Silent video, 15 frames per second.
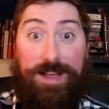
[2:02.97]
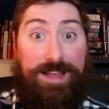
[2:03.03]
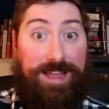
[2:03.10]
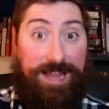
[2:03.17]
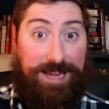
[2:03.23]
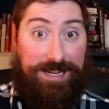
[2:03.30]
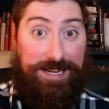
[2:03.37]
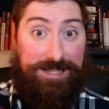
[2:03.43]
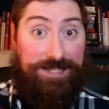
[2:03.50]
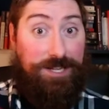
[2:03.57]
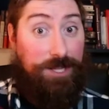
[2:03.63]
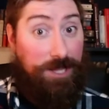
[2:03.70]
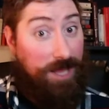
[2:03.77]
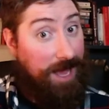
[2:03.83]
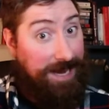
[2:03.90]
his
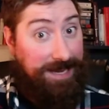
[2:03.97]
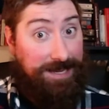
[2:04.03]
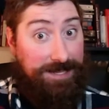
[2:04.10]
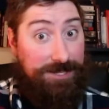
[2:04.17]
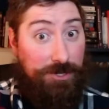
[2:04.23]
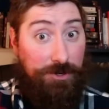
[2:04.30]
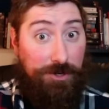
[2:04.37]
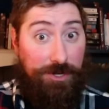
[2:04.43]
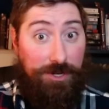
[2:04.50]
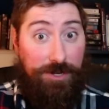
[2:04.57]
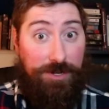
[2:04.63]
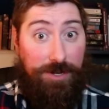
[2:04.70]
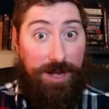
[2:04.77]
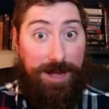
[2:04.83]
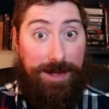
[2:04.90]
client,
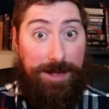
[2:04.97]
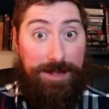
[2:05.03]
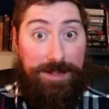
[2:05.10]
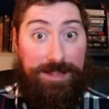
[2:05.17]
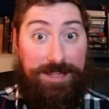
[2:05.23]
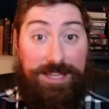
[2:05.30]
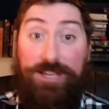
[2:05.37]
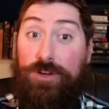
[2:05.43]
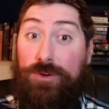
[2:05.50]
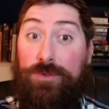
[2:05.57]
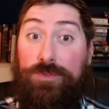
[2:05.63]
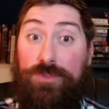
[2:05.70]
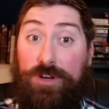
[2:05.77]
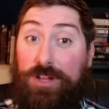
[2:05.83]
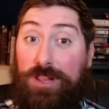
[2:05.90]

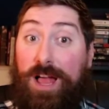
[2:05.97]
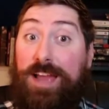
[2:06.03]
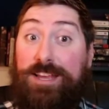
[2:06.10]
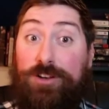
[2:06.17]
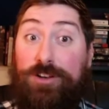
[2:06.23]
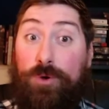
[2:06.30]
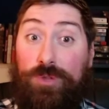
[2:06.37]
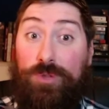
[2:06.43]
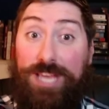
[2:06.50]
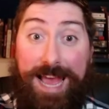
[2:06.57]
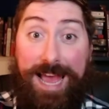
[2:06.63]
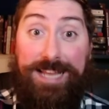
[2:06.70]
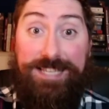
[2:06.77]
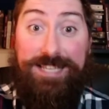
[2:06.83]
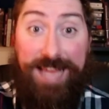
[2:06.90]
the client only
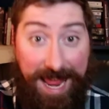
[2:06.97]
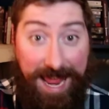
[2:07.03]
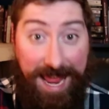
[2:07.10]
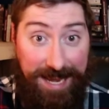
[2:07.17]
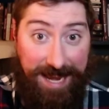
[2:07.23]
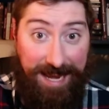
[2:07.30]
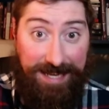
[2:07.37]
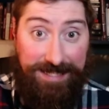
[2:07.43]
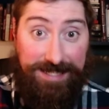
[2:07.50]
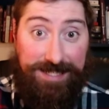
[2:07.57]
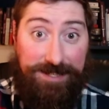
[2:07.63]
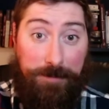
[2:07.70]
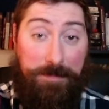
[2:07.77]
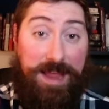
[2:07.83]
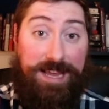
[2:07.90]
had 10 days
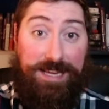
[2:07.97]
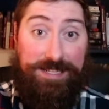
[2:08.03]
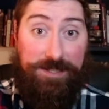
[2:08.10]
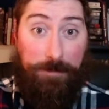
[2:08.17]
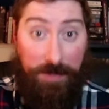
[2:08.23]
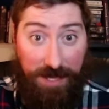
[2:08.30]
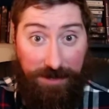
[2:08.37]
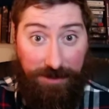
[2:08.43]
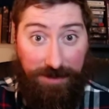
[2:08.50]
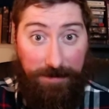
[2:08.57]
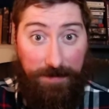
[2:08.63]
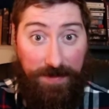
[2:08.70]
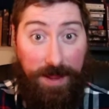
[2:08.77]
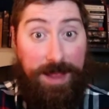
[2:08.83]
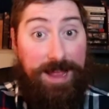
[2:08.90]
to make his appeal,
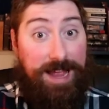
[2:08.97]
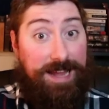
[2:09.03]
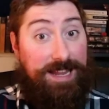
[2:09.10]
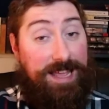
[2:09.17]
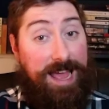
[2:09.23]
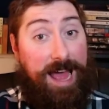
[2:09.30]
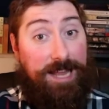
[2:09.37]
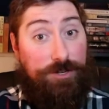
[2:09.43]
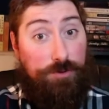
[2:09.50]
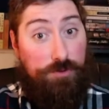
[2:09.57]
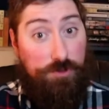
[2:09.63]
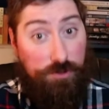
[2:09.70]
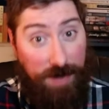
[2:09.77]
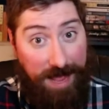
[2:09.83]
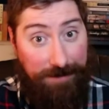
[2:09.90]
and he had to
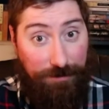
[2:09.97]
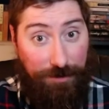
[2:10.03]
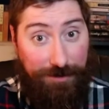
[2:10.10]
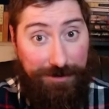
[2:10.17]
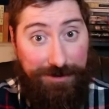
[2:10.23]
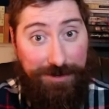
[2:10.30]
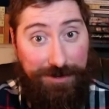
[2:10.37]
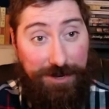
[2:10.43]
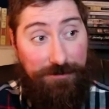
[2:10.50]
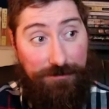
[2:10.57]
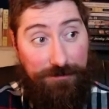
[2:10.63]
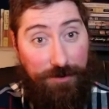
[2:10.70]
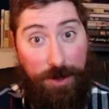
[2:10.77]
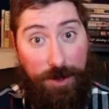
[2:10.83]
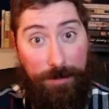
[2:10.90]
travel
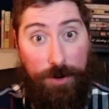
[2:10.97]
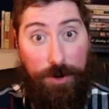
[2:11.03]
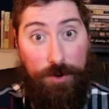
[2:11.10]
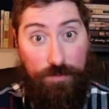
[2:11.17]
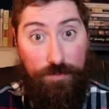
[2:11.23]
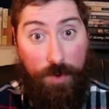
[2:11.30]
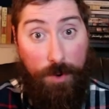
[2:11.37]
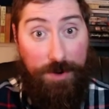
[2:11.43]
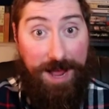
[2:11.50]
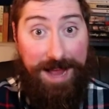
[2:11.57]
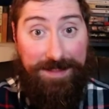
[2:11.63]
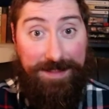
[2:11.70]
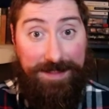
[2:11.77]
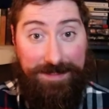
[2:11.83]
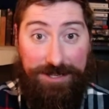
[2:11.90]
from Rhode
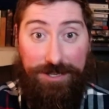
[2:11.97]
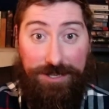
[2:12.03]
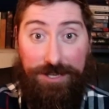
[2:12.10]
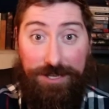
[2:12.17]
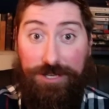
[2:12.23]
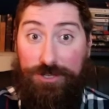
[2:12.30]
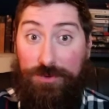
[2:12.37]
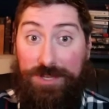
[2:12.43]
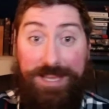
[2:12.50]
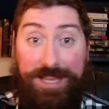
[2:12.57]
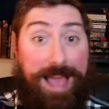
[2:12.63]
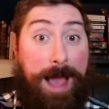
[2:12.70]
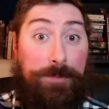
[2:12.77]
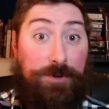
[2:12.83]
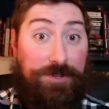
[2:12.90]
Island to the
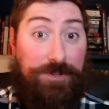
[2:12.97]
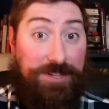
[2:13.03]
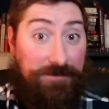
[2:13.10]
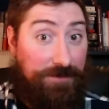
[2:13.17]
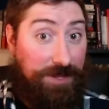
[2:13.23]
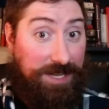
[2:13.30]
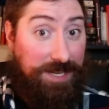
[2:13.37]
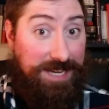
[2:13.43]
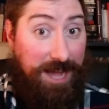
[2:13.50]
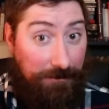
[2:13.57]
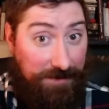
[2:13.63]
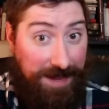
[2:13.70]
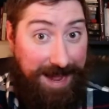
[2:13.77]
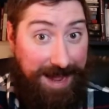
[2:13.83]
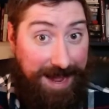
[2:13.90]
Capitol in
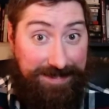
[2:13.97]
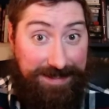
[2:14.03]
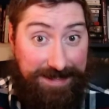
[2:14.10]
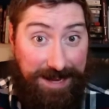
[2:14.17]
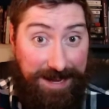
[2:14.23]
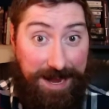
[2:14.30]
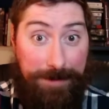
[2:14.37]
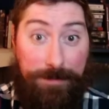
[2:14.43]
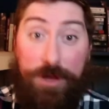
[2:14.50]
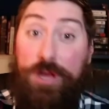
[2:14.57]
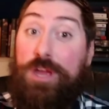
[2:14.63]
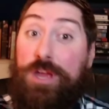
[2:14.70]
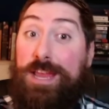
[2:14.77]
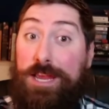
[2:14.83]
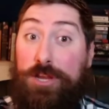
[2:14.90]
Philadelphia at the time
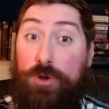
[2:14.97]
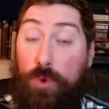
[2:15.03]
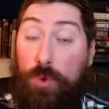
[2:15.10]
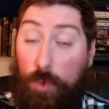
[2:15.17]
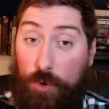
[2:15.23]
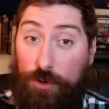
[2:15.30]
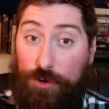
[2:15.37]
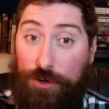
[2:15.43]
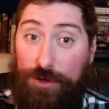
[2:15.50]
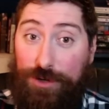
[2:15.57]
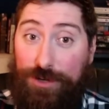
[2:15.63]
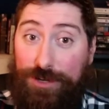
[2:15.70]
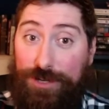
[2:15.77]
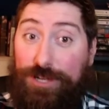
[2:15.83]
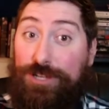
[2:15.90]
in
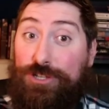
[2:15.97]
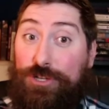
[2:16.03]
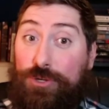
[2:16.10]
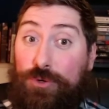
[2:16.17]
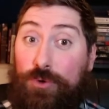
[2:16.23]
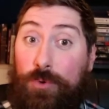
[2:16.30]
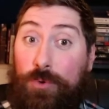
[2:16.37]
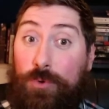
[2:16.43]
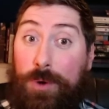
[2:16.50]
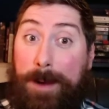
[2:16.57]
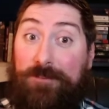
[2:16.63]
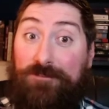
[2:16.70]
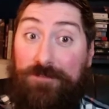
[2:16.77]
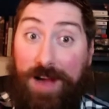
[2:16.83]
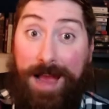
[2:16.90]
order to
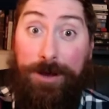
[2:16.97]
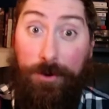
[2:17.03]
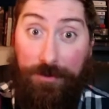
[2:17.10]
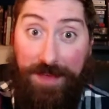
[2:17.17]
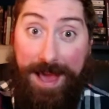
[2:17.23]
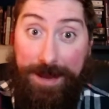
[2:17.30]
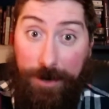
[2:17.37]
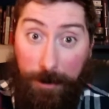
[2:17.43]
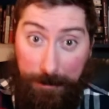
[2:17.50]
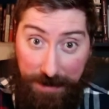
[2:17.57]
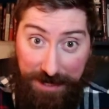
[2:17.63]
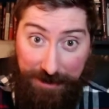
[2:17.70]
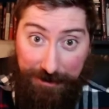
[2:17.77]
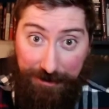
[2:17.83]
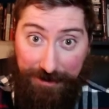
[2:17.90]
file that
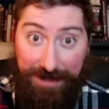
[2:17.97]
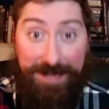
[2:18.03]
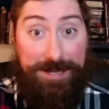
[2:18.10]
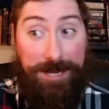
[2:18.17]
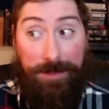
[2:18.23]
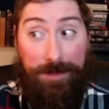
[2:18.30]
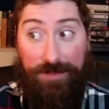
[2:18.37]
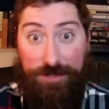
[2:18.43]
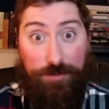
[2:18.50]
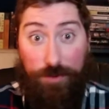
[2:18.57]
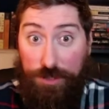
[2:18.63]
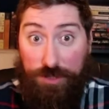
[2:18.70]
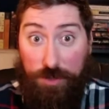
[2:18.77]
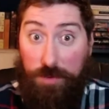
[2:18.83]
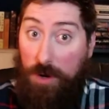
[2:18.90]
appeal. Now, this
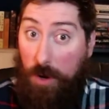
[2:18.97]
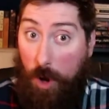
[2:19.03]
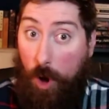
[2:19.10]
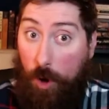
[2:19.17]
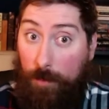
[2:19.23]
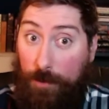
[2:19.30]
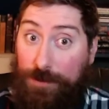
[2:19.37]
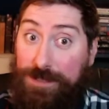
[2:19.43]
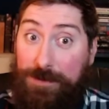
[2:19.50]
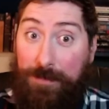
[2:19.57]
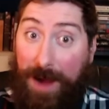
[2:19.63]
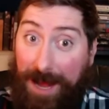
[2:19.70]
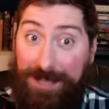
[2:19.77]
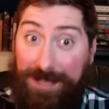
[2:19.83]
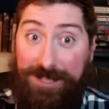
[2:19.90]
was almost
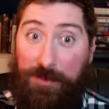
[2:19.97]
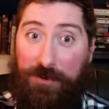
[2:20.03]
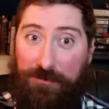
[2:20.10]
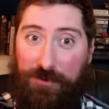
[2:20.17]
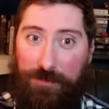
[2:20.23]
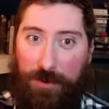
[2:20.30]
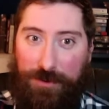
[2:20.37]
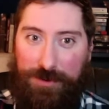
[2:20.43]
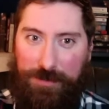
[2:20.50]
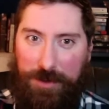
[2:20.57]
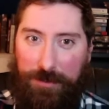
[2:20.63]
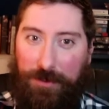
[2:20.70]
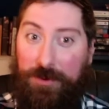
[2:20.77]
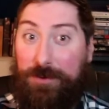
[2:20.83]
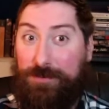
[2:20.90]
impossible for most
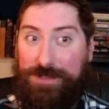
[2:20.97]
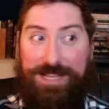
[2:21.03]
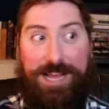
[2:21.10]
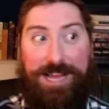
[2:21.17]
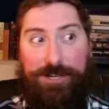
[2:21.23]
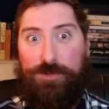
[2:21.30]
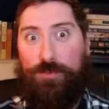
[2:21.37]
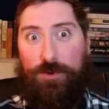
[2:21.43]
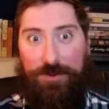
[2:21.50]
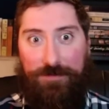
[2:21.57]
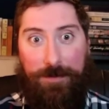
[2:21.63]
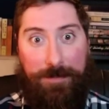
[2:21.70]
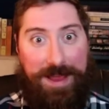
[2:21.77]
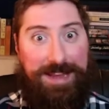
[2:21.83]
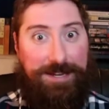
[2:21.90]
people. It was actually one of
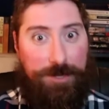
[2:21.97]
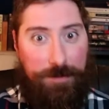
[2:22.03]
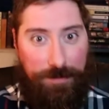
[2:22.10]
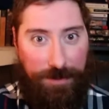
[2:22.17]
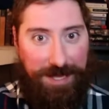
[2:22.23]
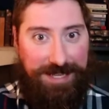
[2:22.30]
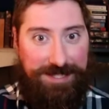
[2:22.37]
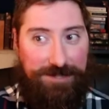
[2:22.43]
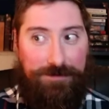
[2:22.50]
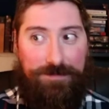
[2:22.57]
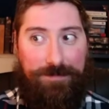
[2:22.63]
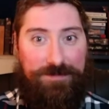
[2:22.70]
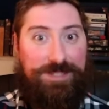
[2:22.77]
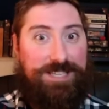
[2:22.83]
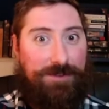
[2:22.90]
the main complaints
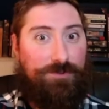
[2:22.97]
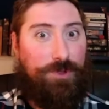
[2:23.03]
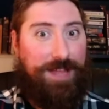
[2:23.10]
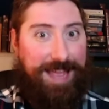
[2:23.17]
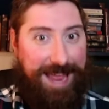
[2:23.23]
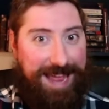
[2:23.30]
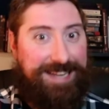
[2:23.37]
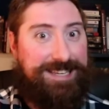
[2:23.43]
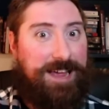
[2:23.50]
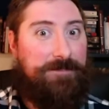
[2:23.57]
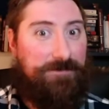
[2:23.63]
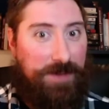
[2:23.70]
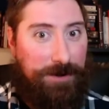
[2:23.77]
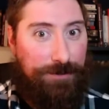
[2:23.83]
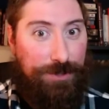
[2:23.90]
of several
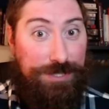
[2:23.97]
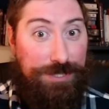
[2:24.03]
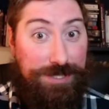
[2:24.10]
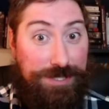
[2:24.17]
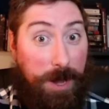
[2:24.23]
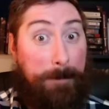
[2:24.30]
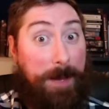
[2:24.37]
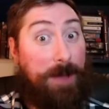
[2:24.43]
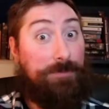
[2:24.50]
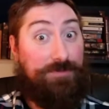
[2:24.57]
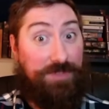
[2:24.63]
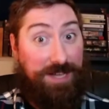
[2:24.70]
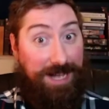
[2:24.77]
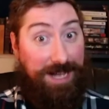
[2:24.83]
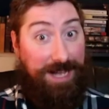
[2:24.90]
anti-federalists about
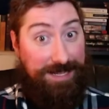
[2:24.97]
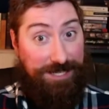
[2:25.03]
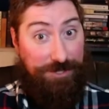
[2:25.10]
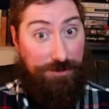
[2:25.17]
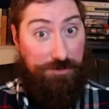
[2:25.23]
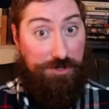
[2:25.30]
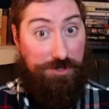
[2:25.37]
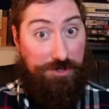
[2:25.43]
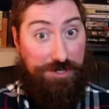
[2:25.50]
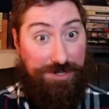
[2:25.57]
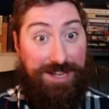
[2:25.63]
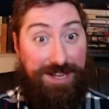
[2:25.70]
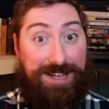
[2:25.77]
the Constitution.